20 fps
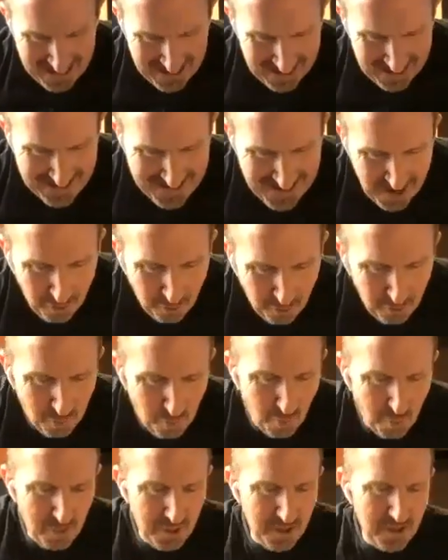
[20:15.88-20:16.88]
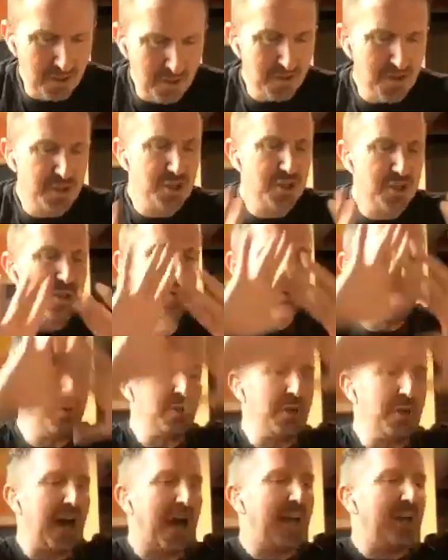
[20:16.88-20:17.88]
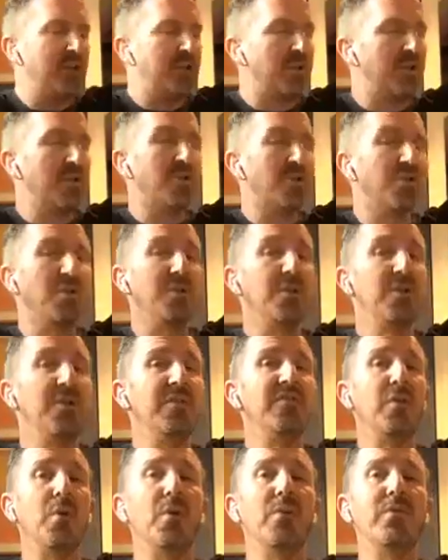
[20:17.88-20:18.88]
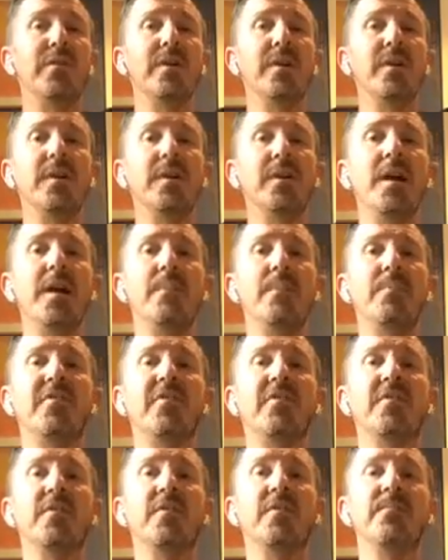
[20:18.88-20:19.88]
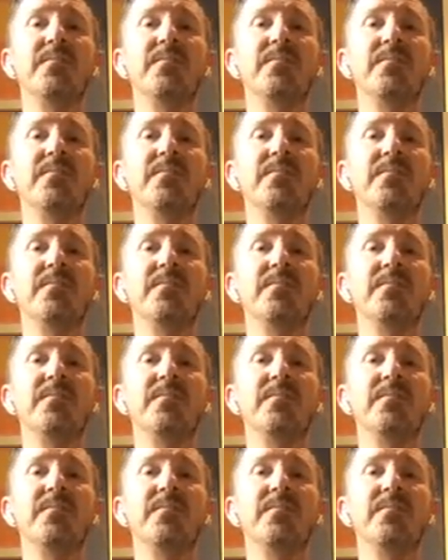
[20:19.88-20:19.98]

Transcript: Inhale, warrior two, guide your shoulders over your hips.